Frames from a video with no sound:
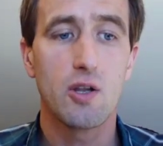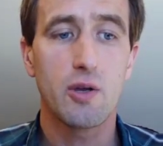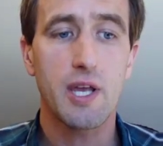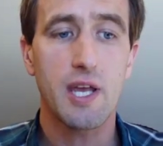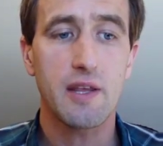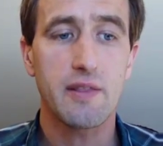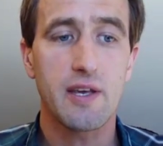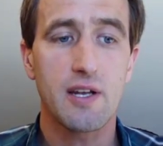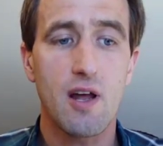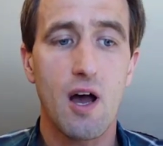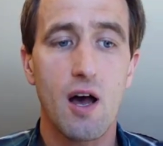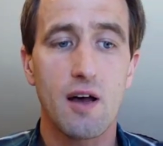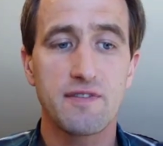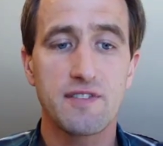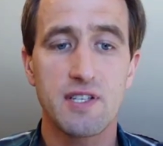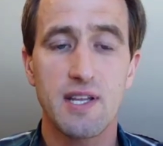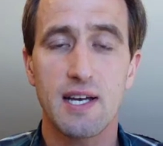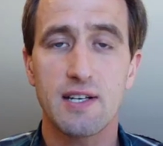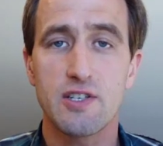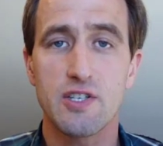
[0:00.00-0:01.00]
Looking then
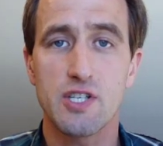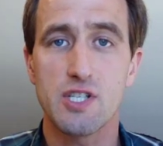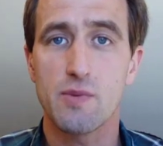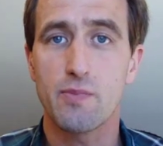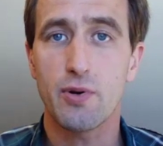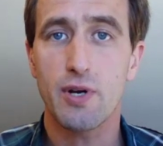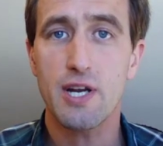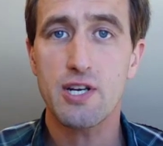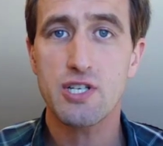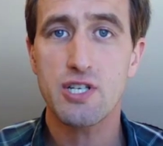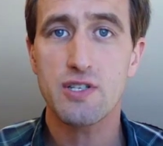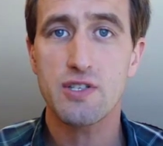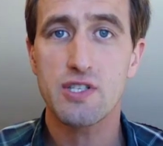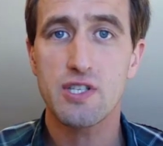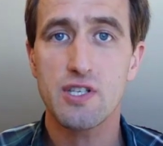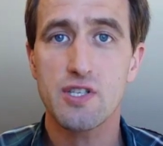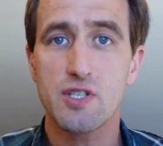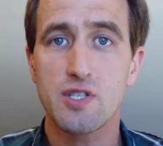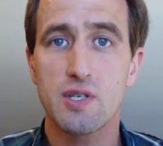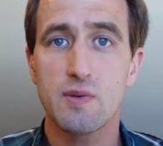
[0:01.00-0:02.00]
after that to suppression
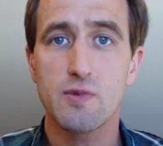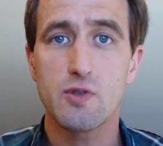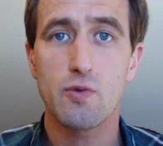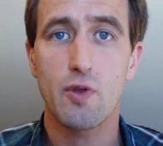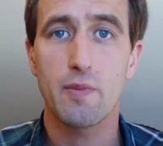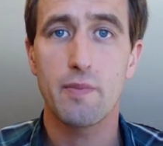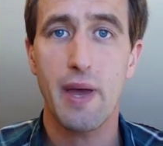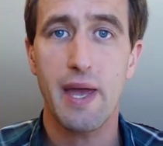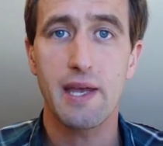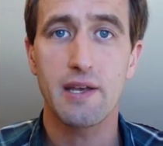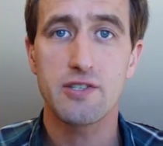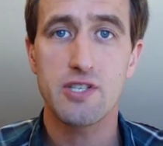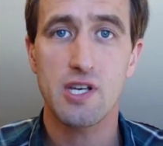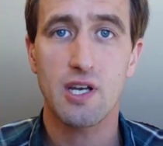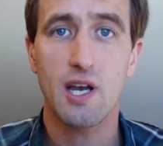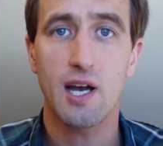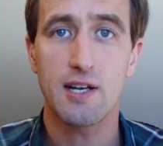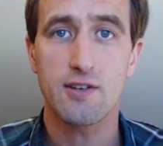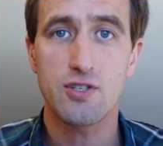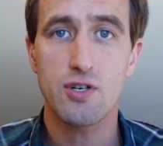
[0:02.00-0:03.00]
systems with
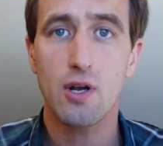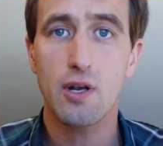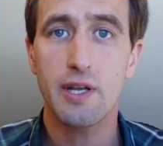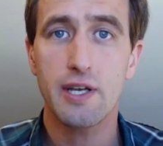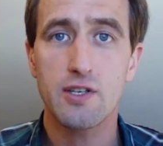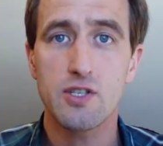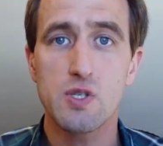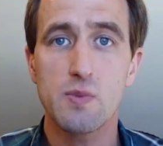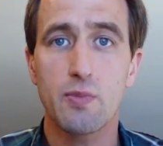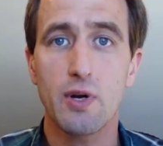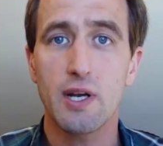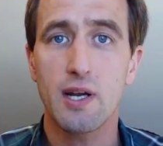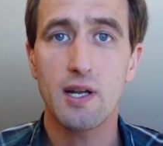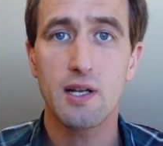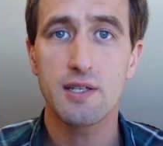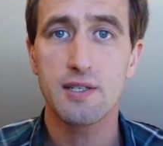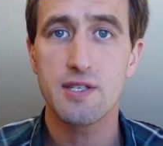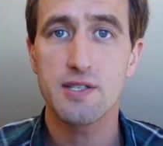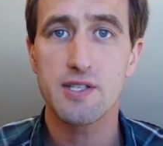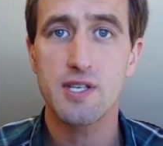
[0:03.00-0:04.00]
basic hydraulics,
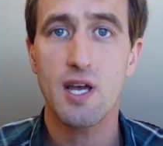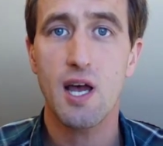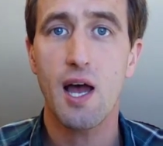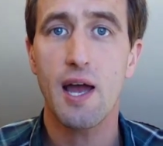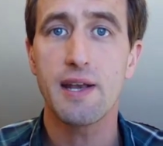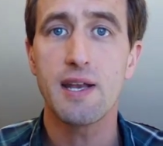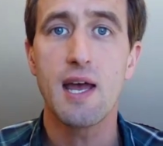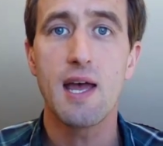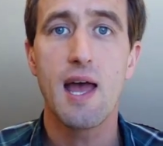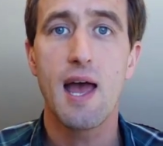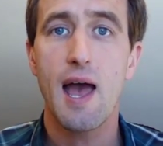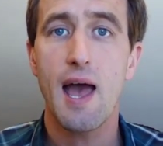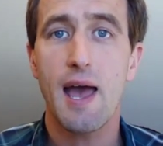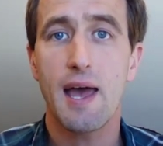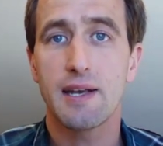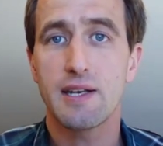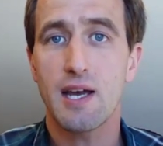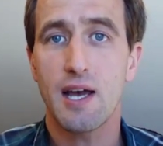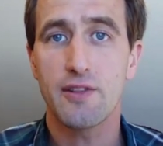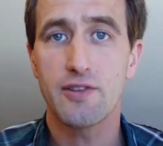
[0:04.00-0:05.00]
sprinkler design,
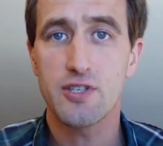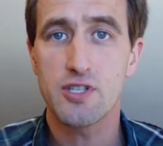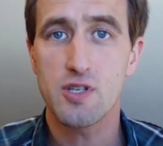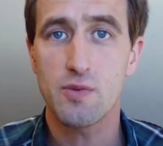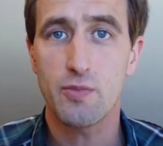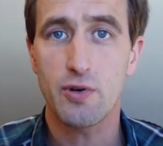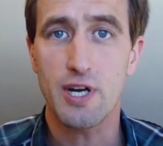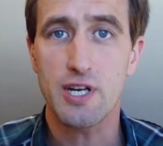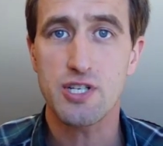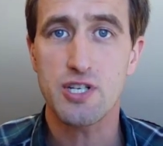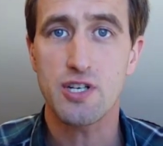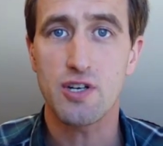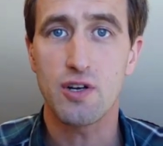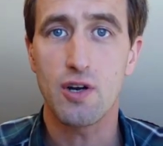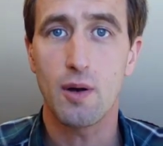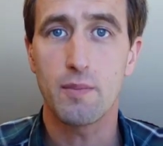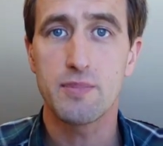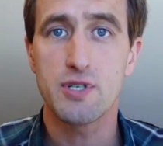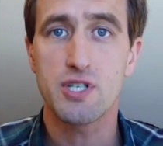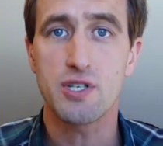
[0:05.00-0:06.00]
and other
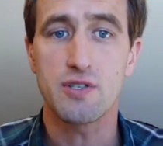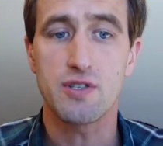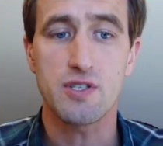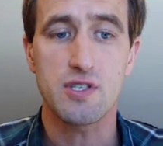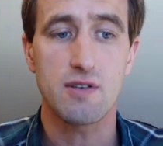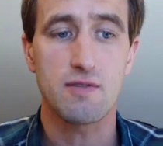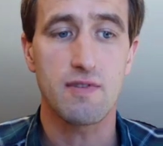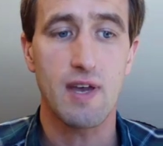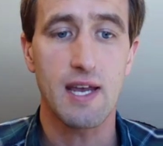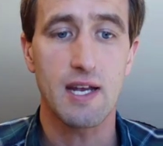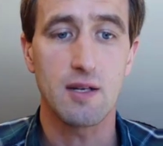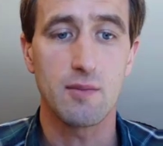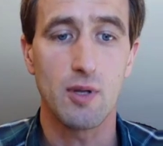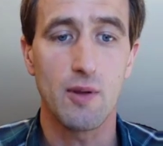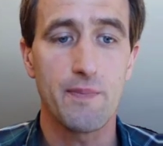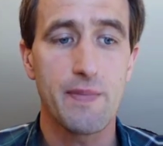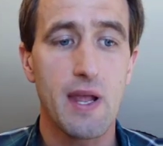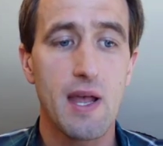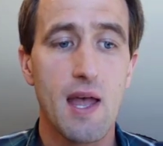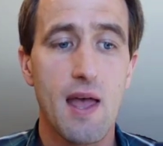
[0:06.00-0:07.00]
suppression options
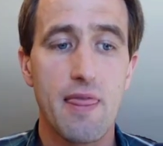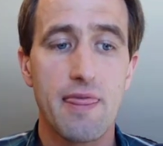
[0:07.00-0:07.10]
available.